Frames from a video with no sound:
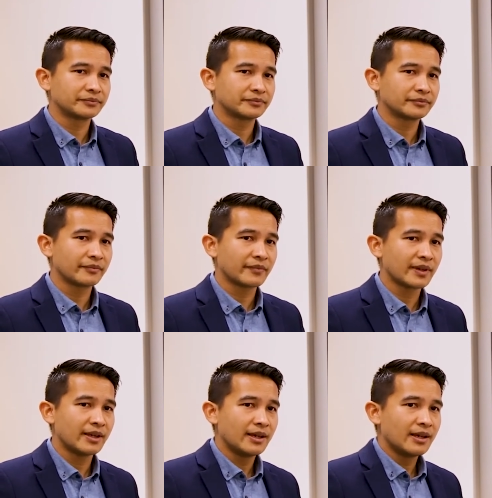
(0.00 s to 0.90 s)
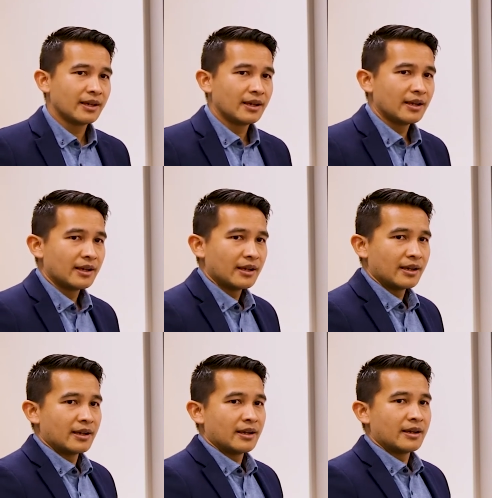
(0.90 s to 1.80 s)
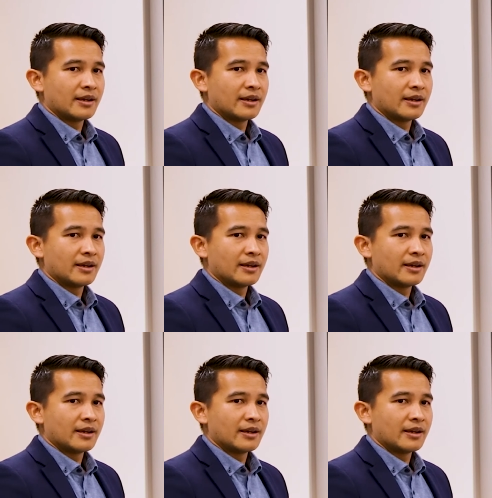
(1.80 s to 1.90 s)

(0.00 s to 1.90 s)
(no one is talking)